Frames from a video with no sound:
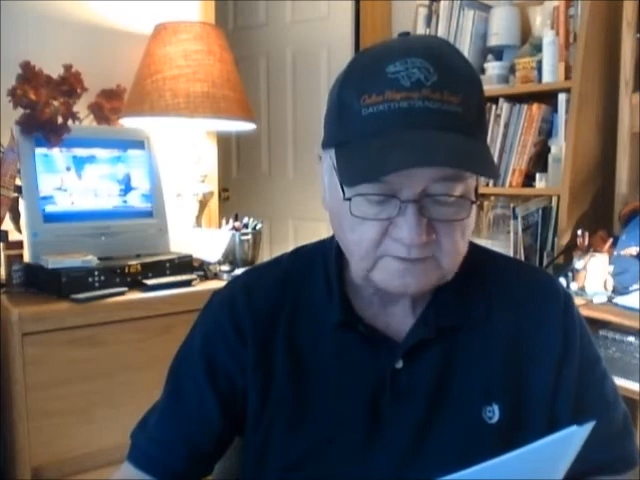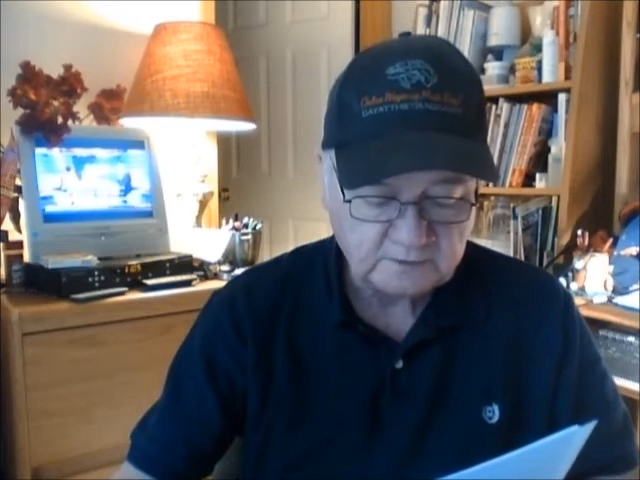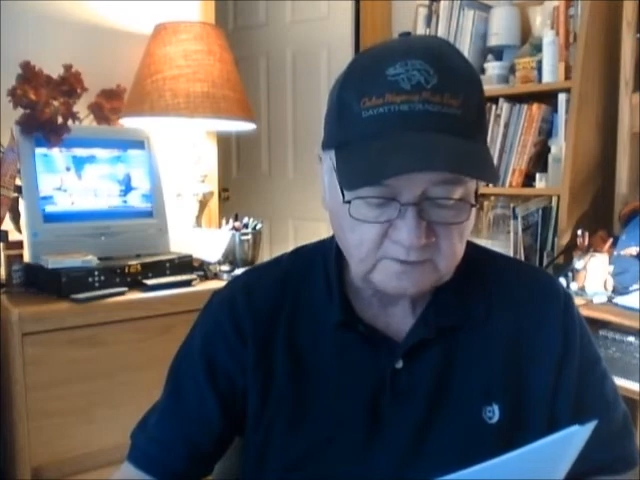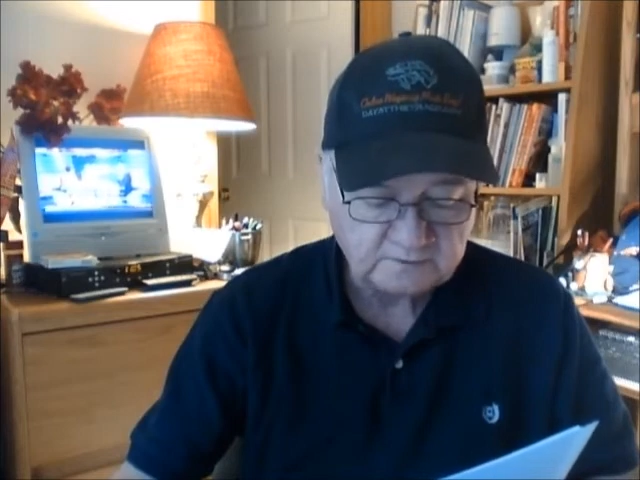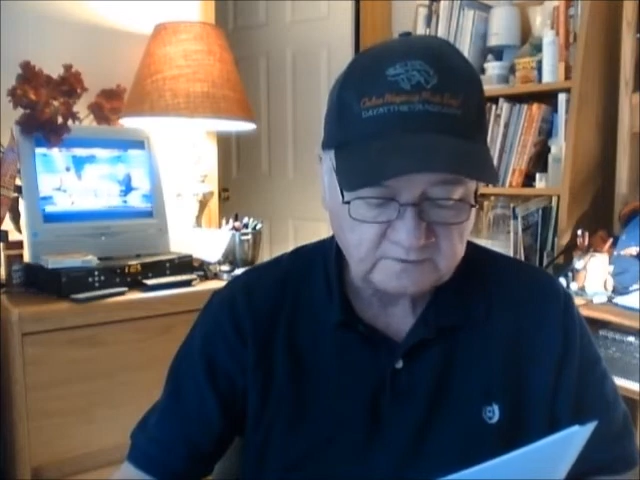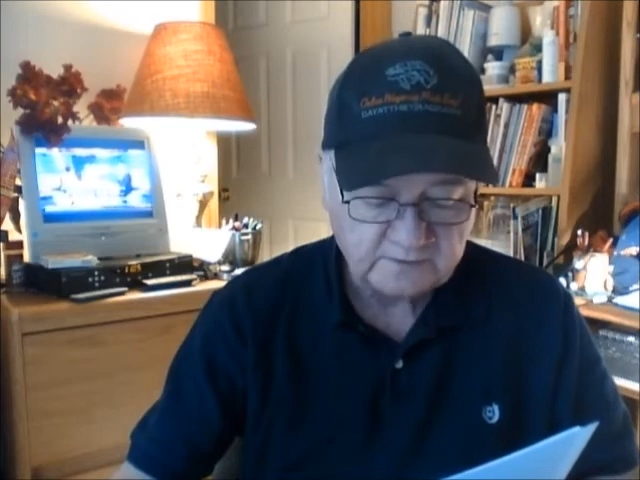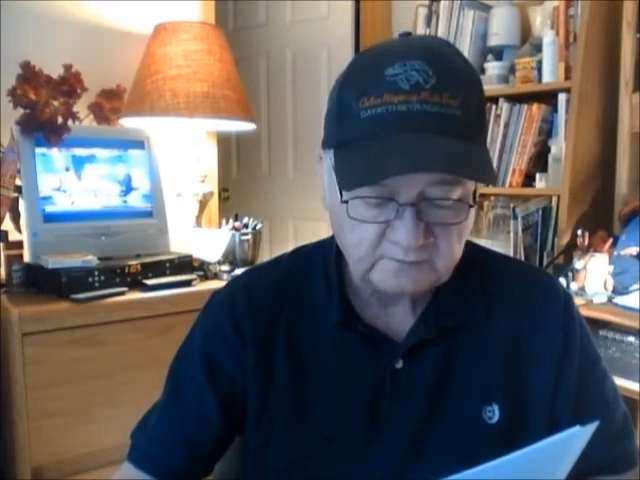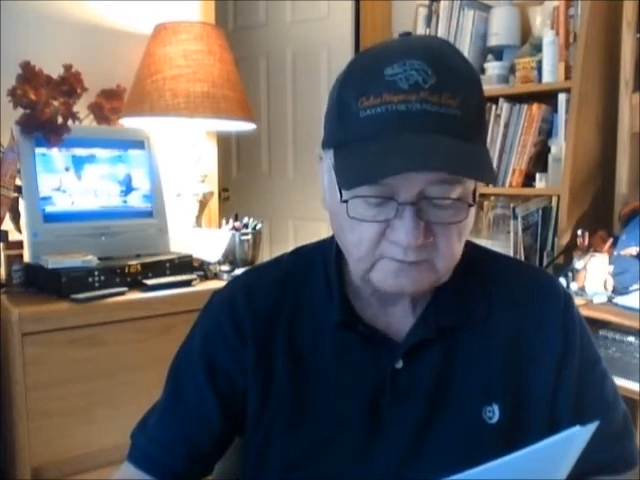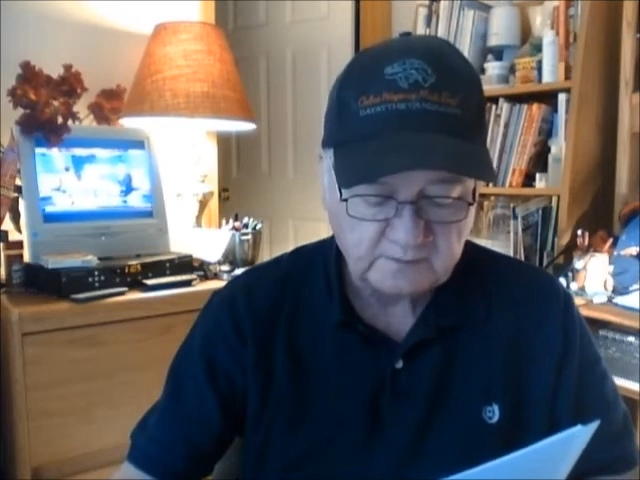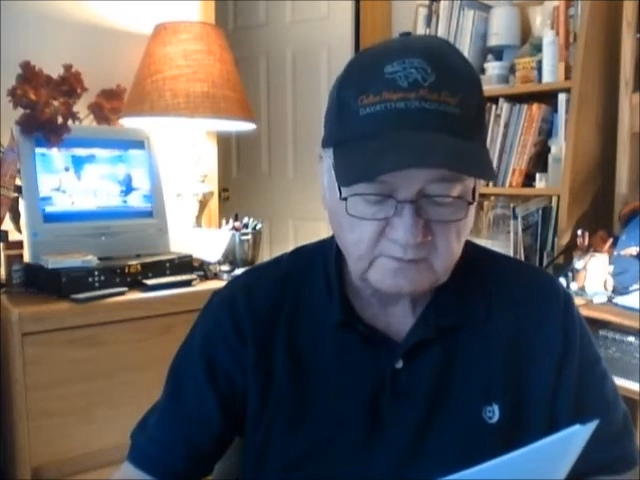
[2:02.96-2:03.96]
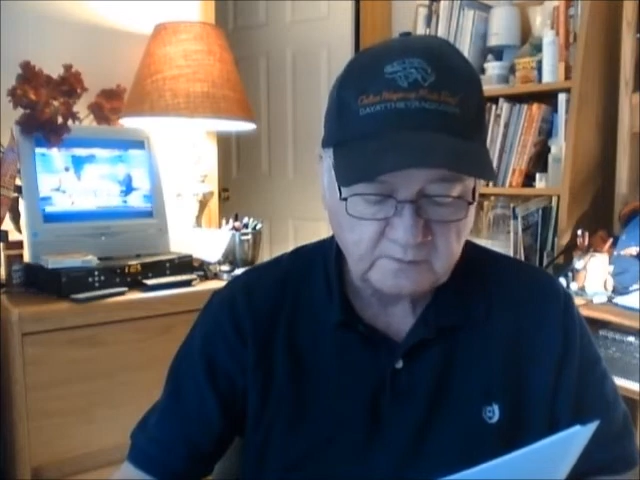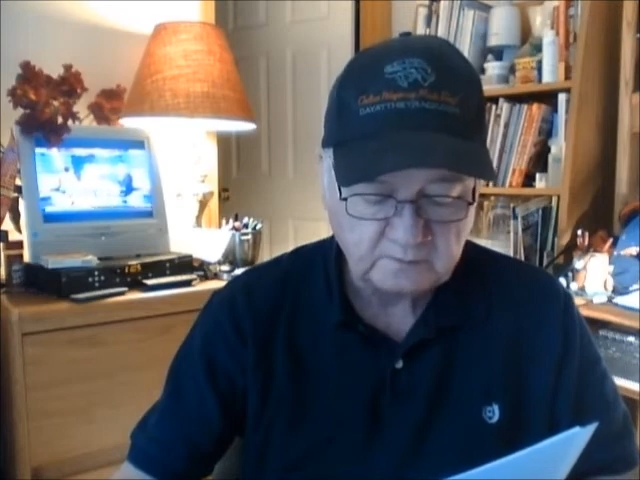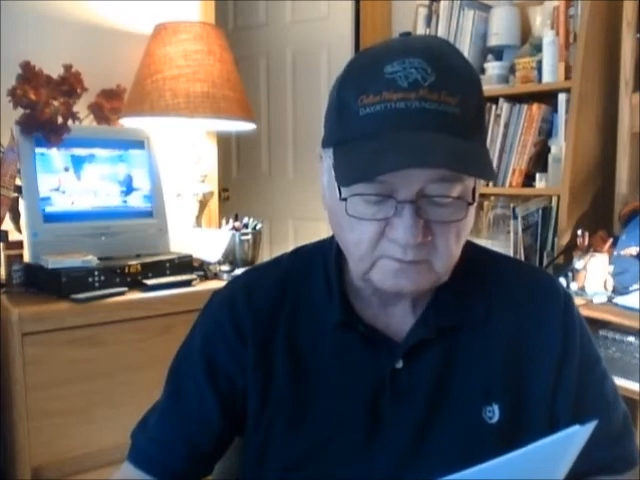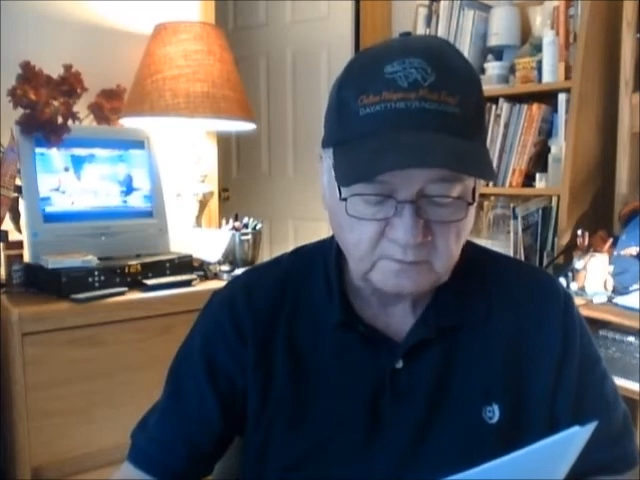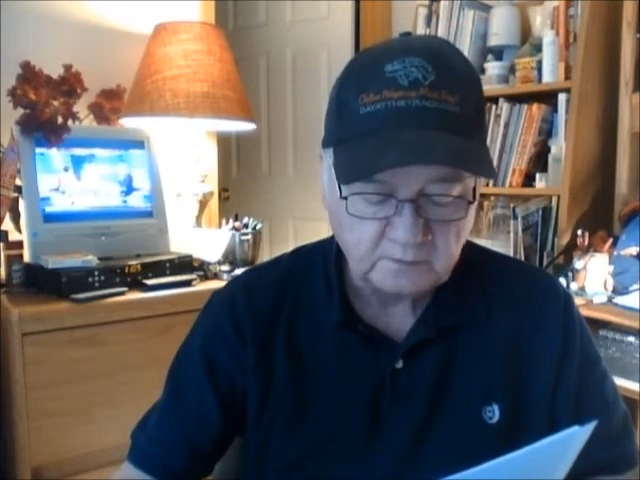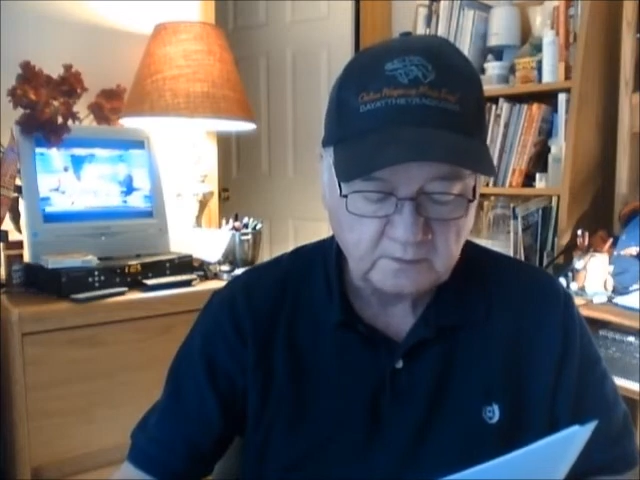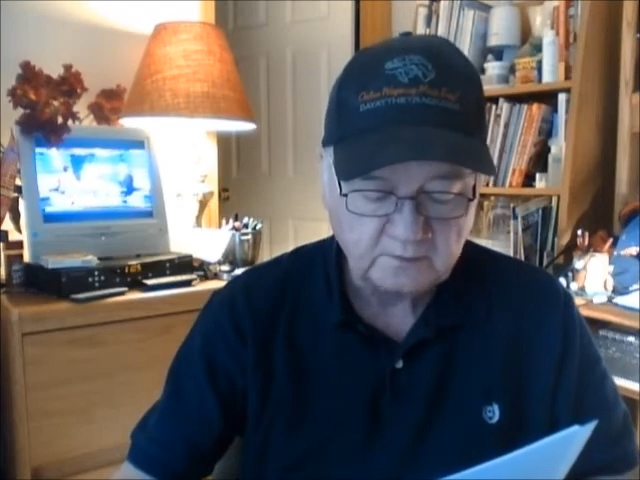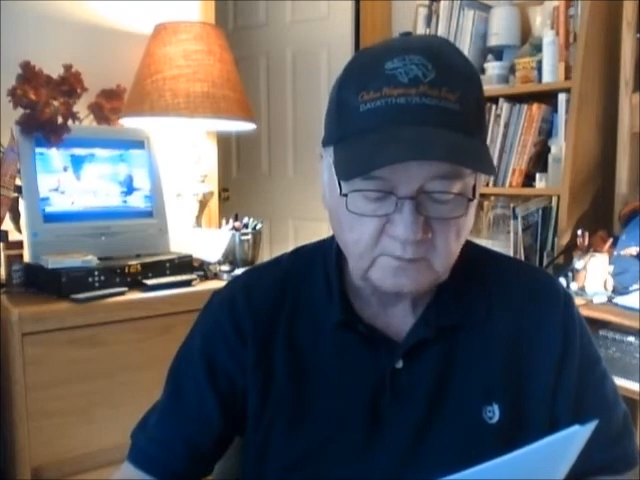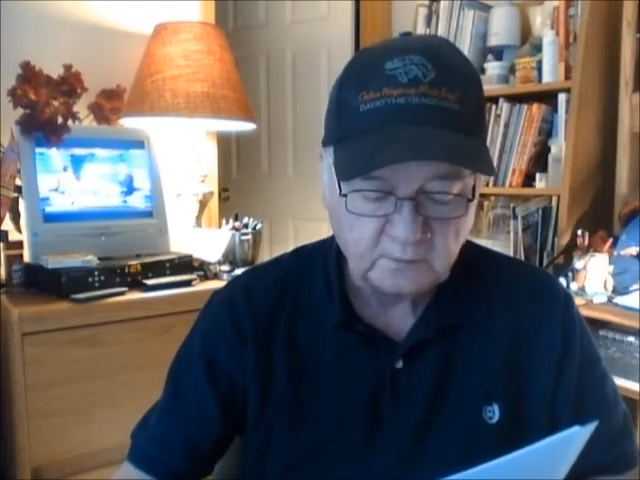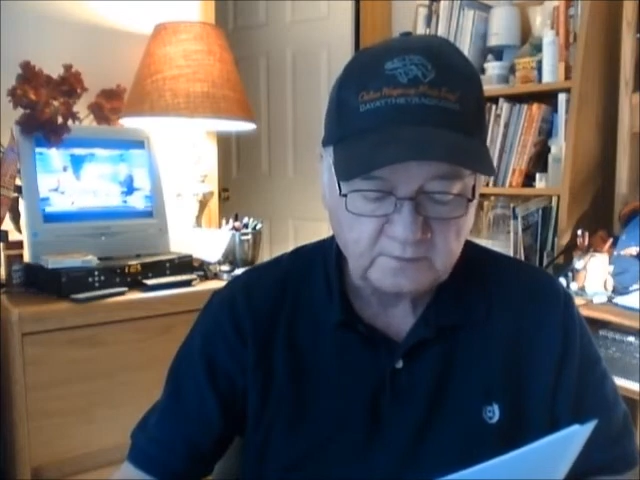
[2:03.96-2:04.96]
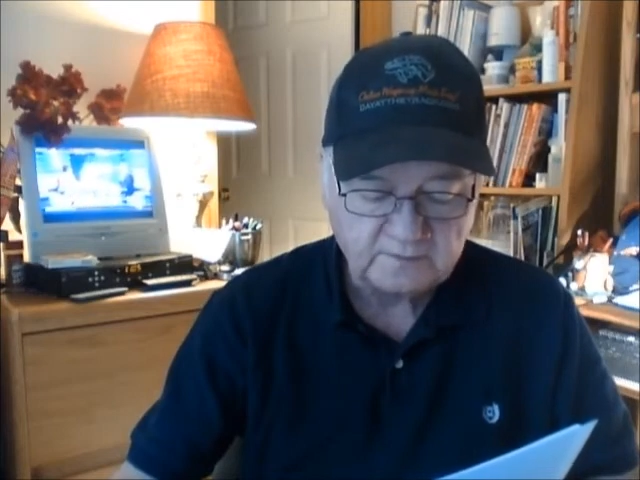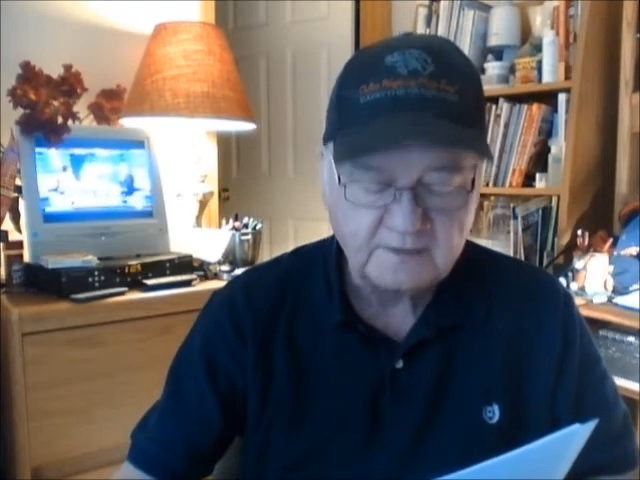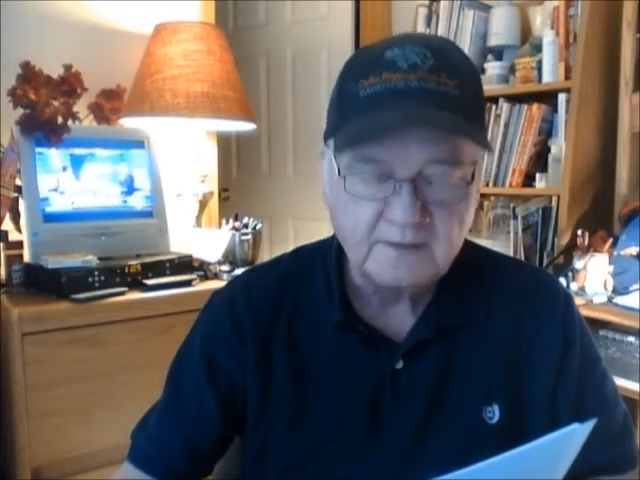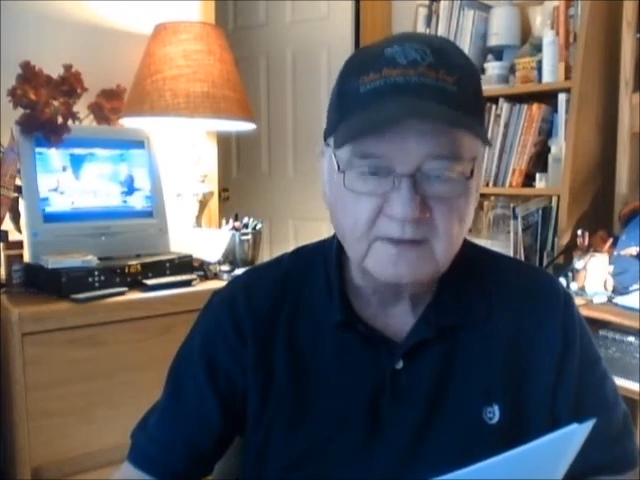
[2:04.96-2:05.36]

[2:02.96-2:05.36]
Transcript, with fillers: year, this entry earned more than